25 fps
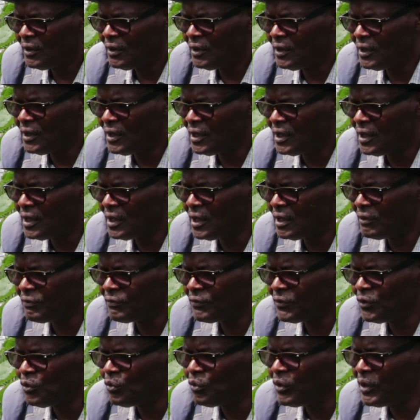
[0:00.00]
a
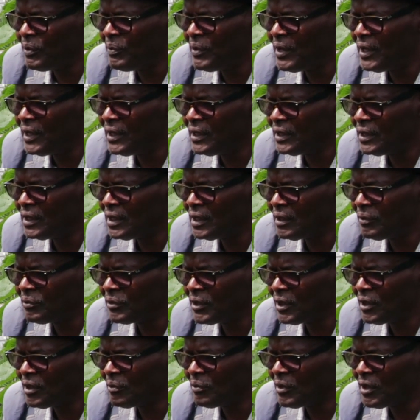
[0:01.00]
few women, I
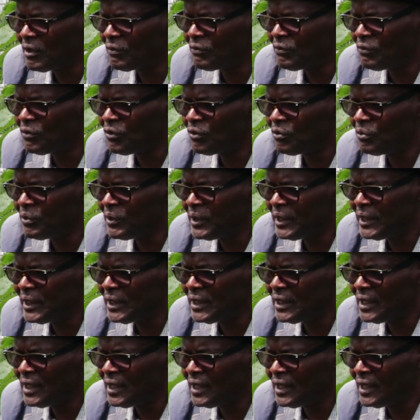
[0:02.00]
think about 4 women,
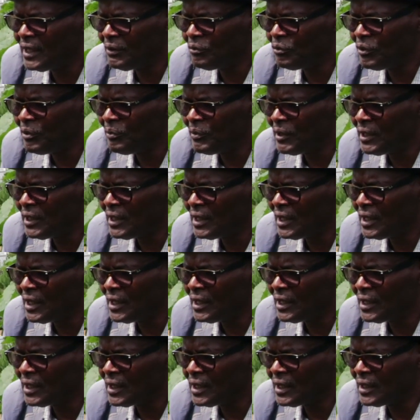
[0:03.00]

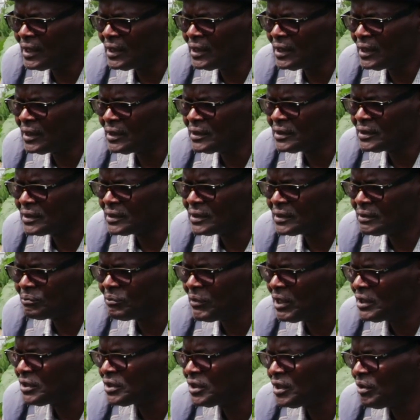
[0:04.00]
and I
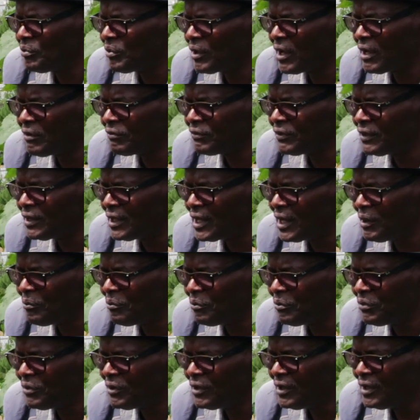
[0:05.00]
mentioned a paraffin lamp,
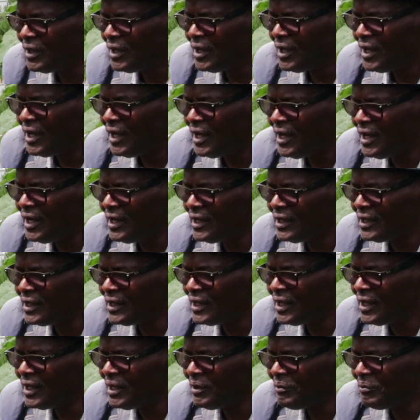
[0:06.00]

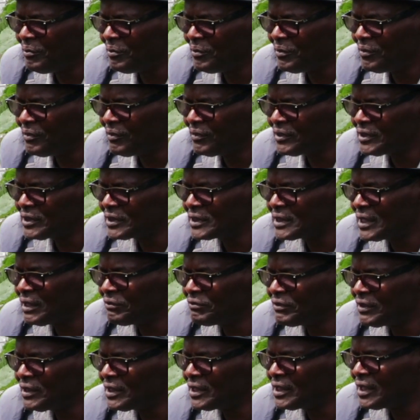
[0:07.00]
and just
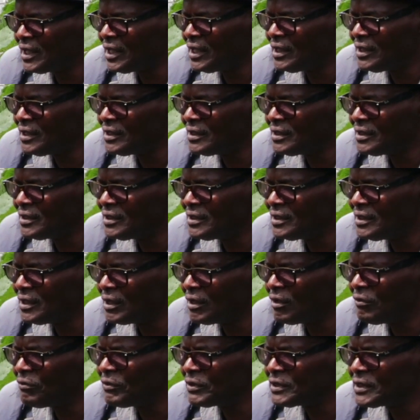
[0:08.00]
left it, and the
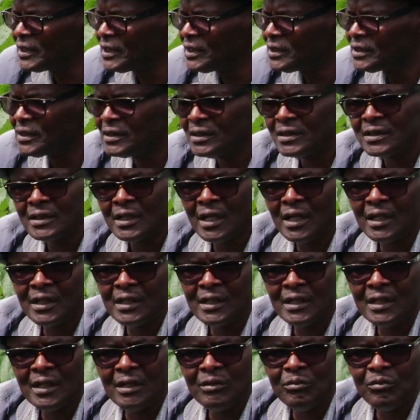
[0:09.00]
conversation
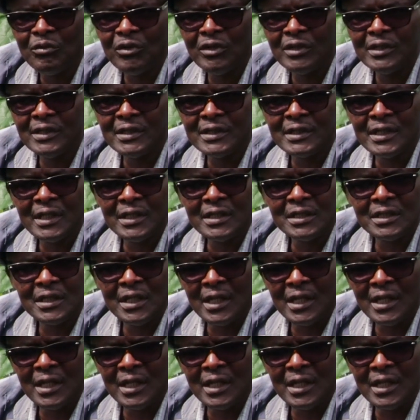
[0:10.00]
started, and one said she